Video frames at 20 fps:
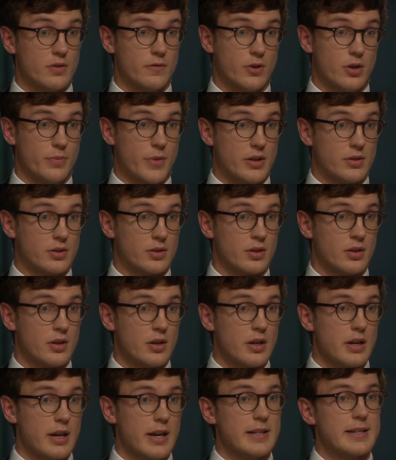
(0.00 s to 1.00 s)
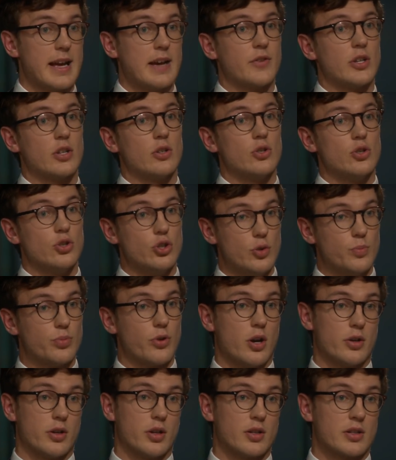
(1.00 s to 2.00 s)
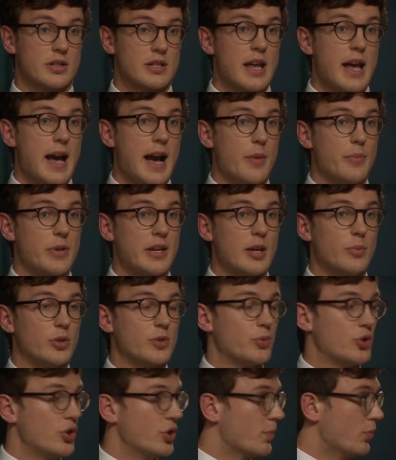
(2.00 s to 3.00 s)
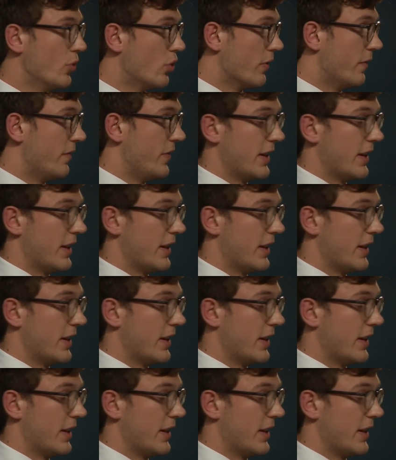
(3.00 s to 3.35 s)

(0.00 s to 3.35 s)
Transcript: and foremost is having new products and being able to produce more of